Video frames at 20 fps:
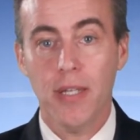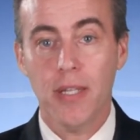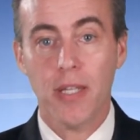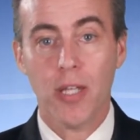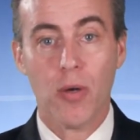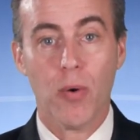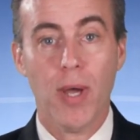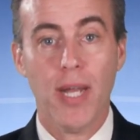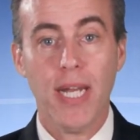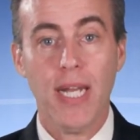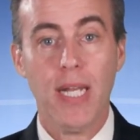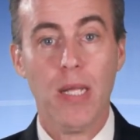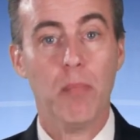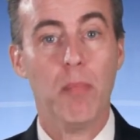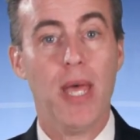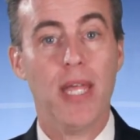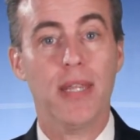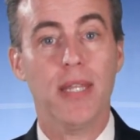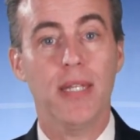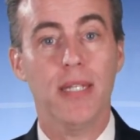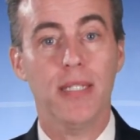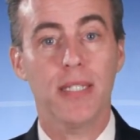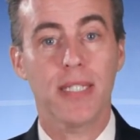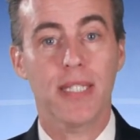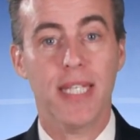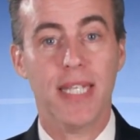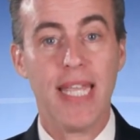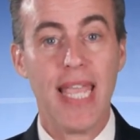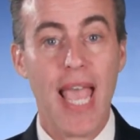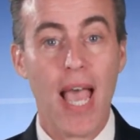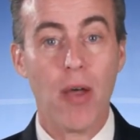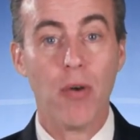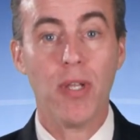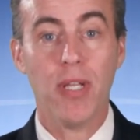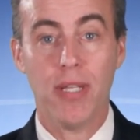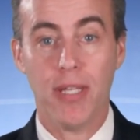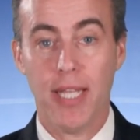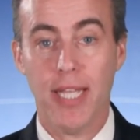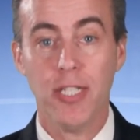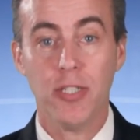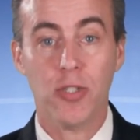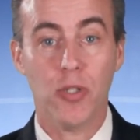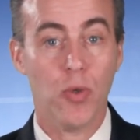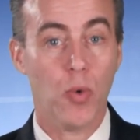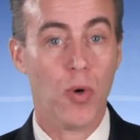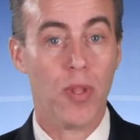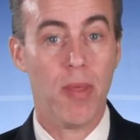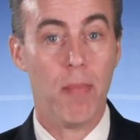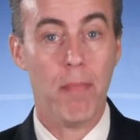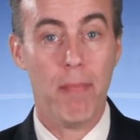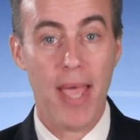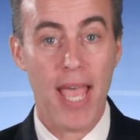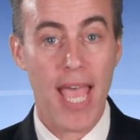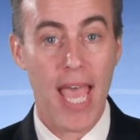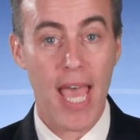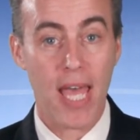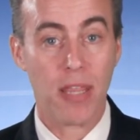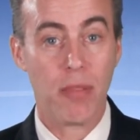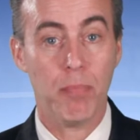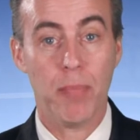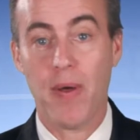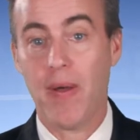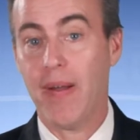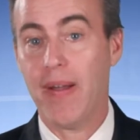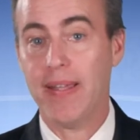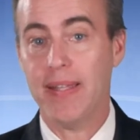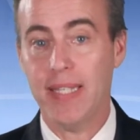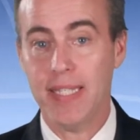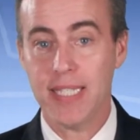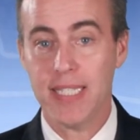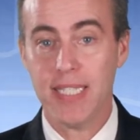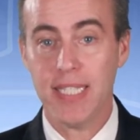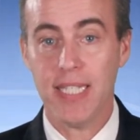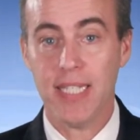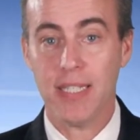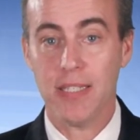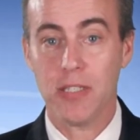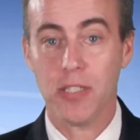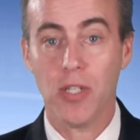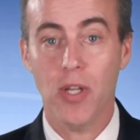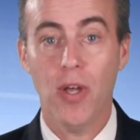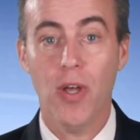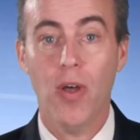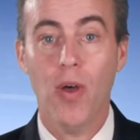The crediting method is the calculation or the math behind the scenes